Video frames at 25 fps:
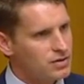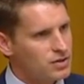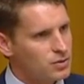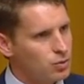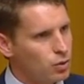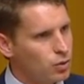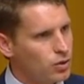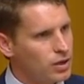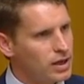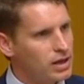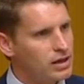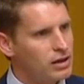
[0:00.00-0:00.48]

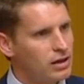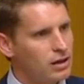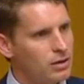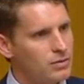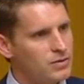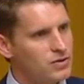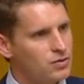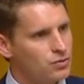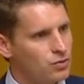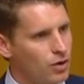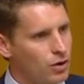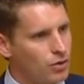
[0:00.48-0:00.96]
sporting
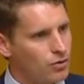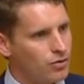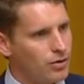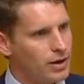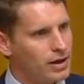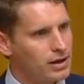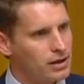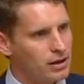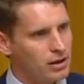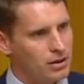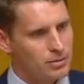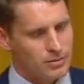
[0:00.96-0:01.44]
clubs,
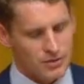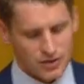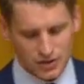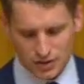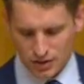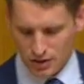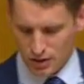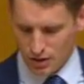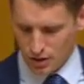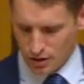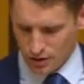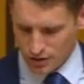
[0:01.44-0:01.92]
Rotary
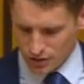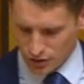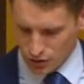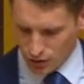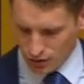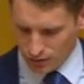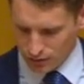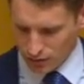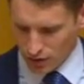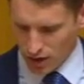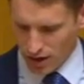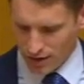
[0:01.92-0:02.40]
clubs,
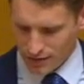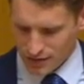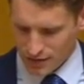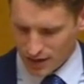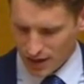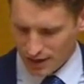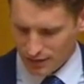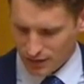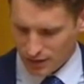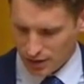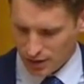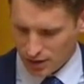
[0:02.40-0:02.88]
surf
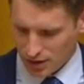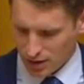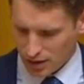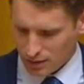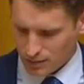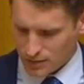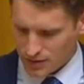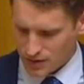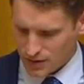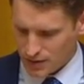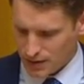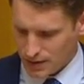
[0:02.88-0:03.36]
life-saving
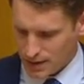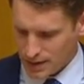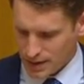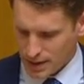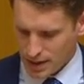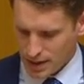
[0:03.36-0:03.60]
clubs,